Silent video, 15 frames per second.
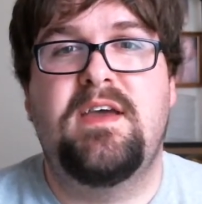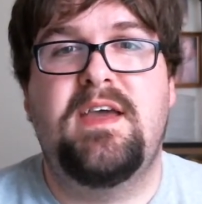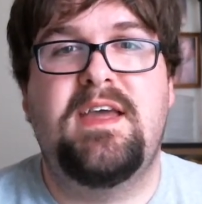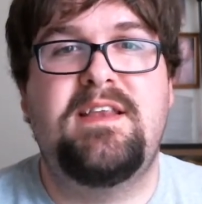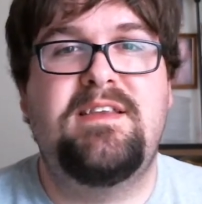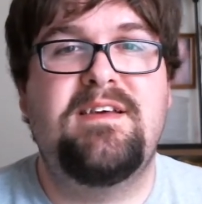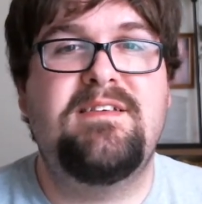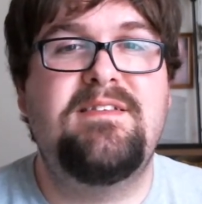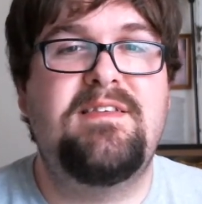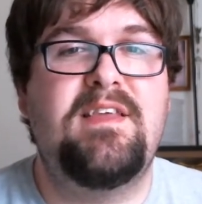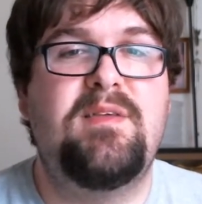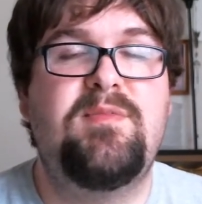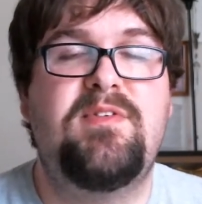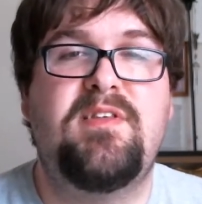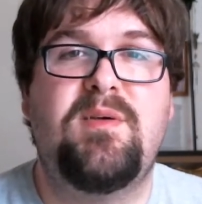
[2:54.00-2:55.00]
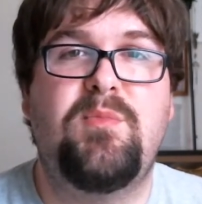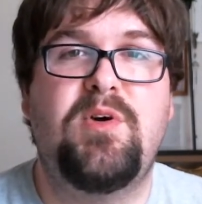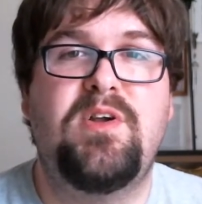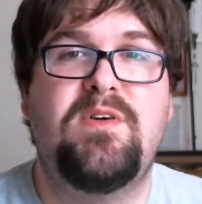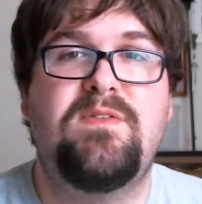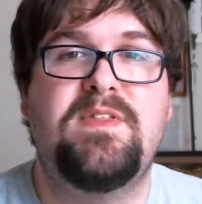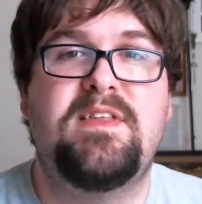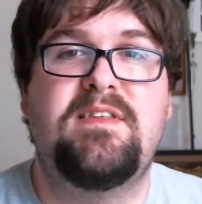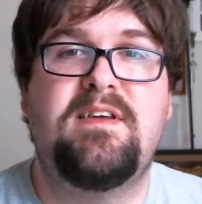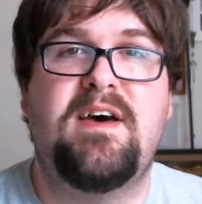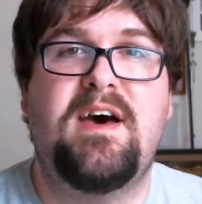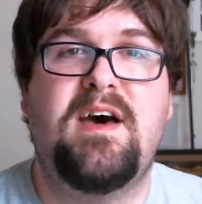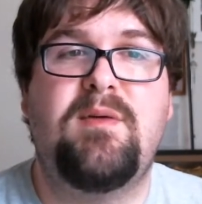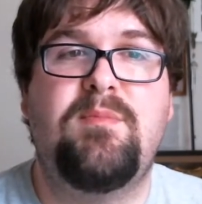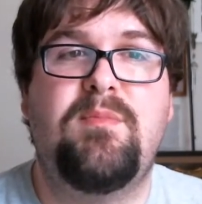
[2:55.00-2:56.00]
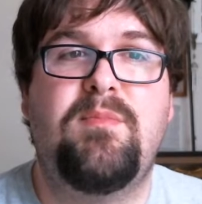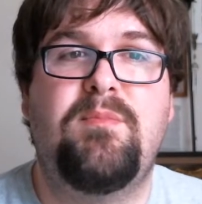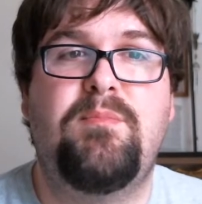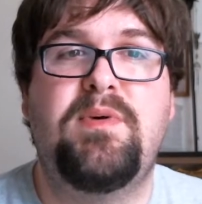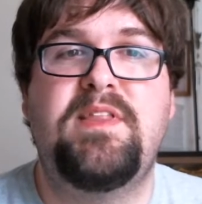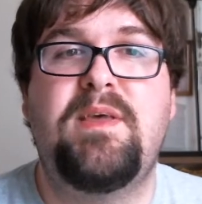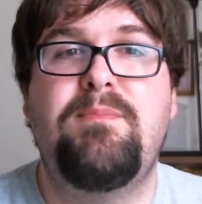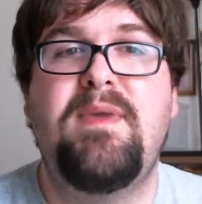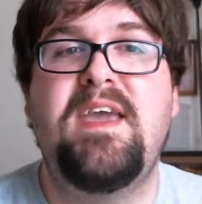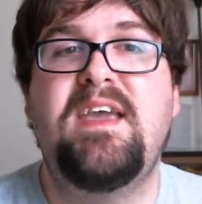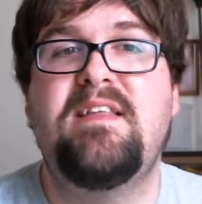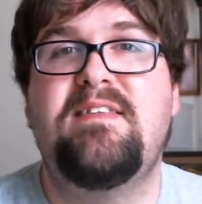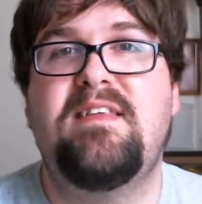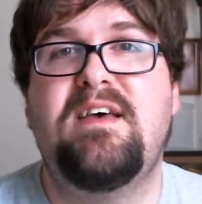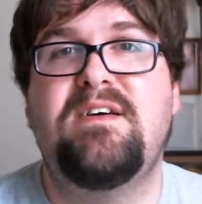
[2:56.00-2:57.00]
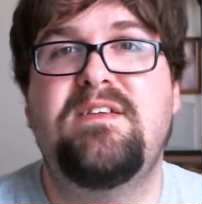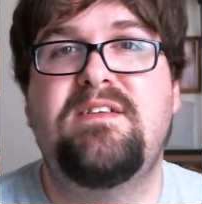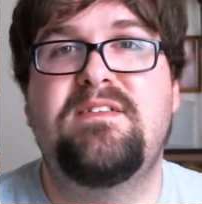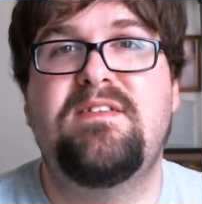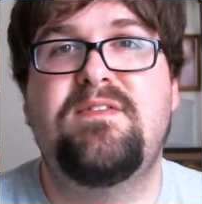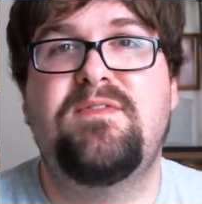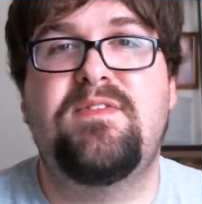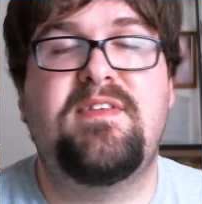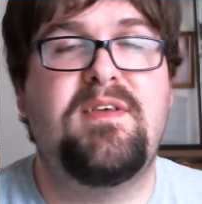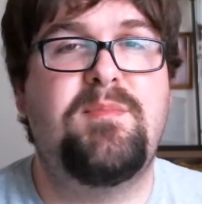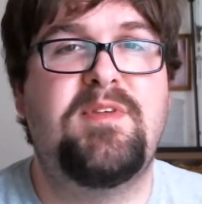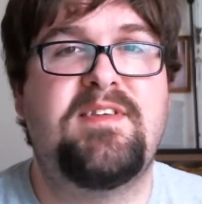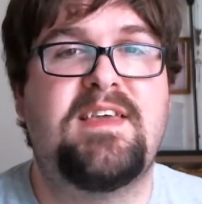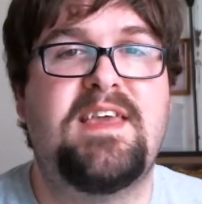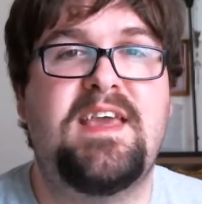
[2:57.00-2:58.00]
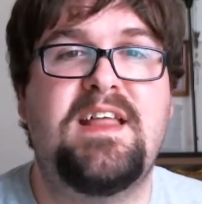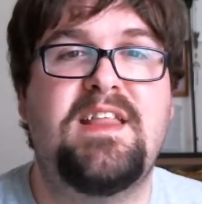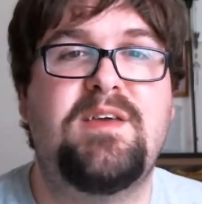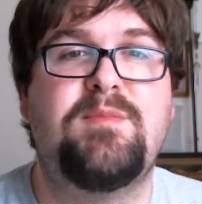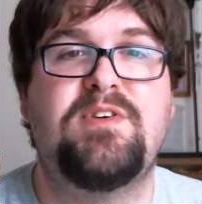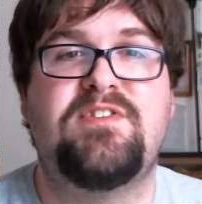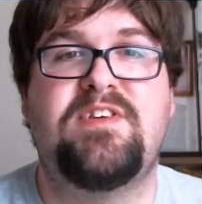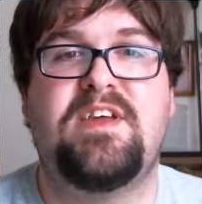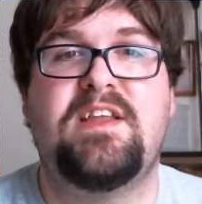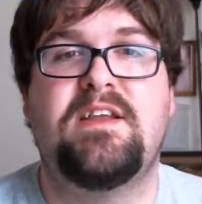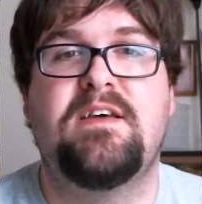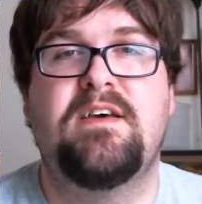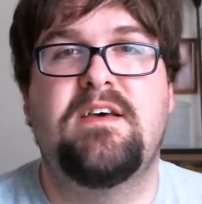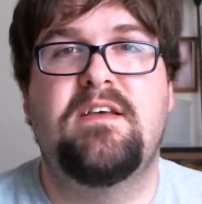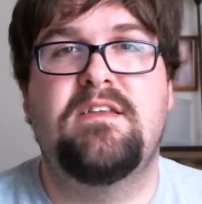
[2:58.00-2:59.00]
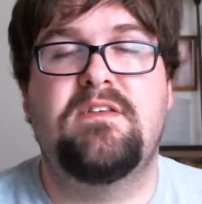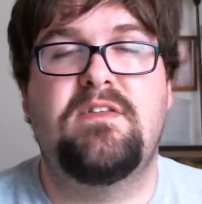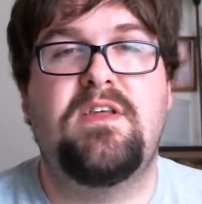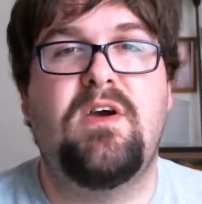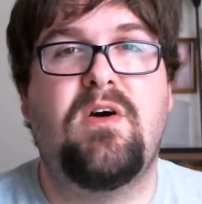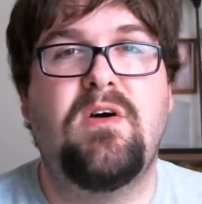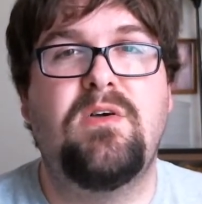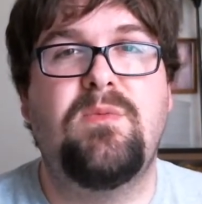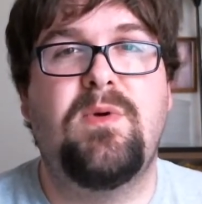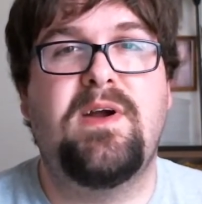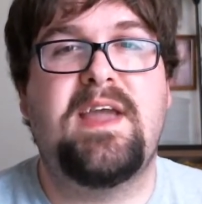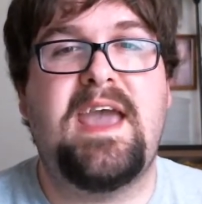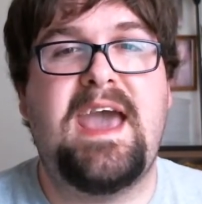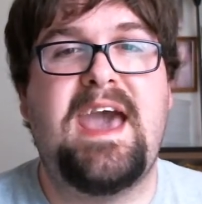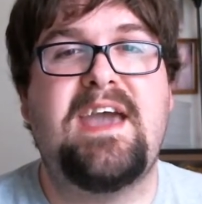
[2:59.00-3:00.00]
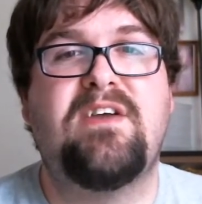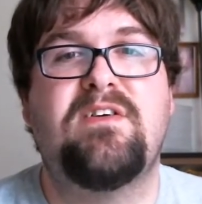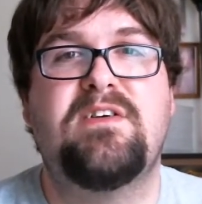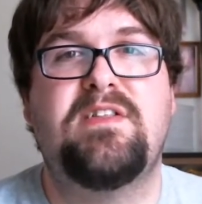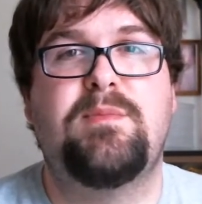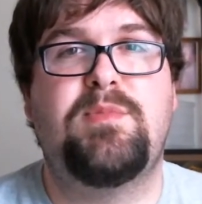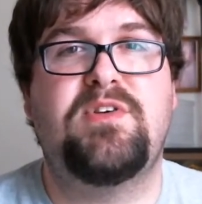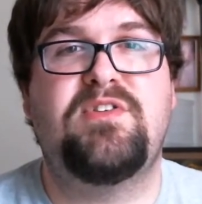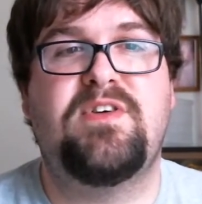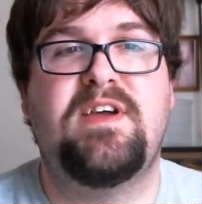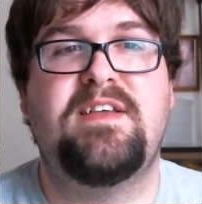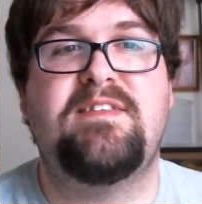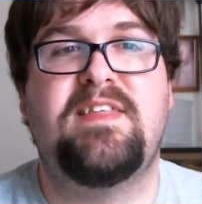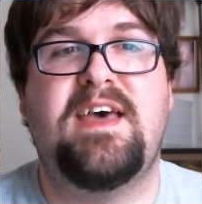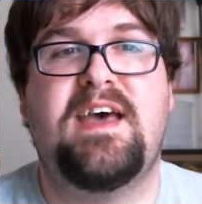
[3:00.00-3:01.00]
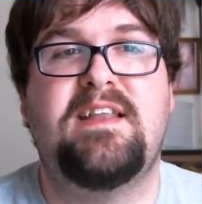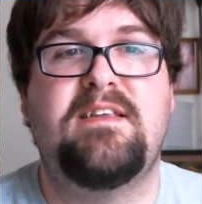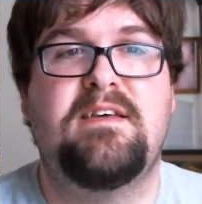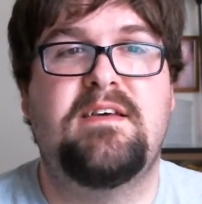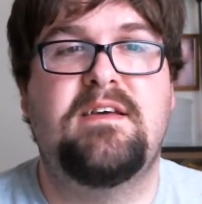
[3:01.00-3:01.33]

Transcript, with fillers: It does seem somewhat over the top, but they make it sound as if Sim is a killing machine, so the artwork accurately portrays that.